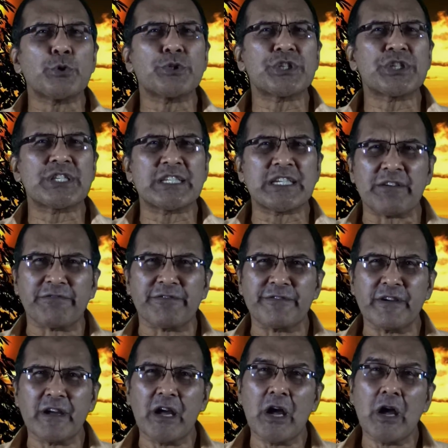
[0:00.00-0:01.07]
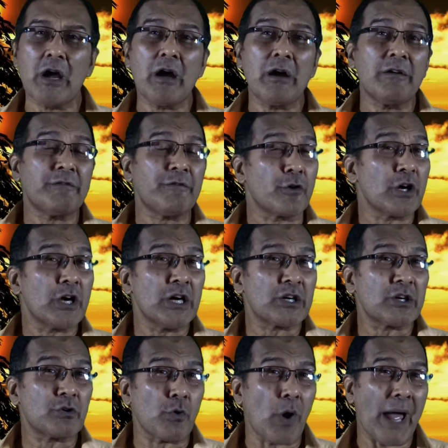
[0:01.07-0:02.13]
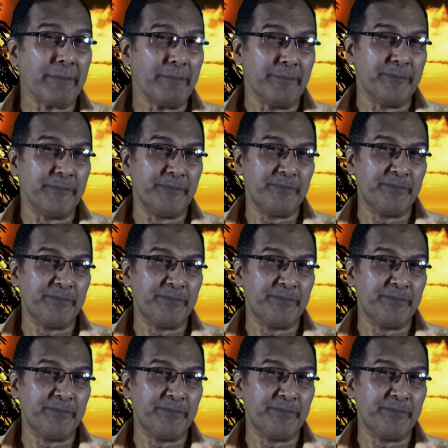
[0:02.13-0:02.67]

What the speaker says: stiff for her crime.